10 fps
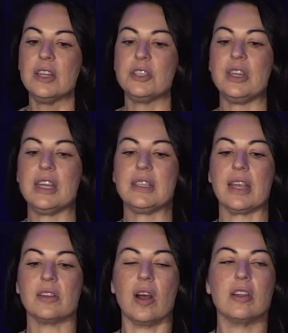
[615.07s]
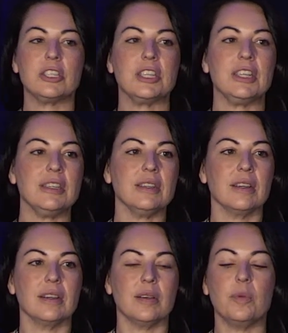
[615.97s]
today's technology
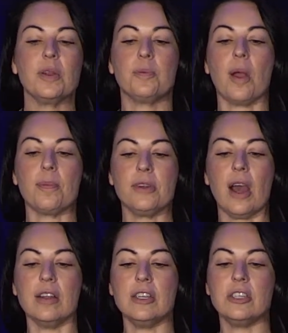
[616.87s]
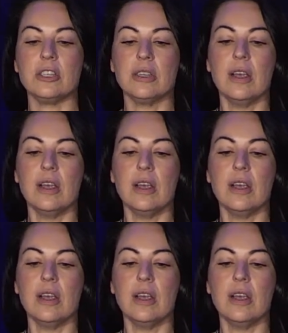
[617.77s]
with proper knowledge,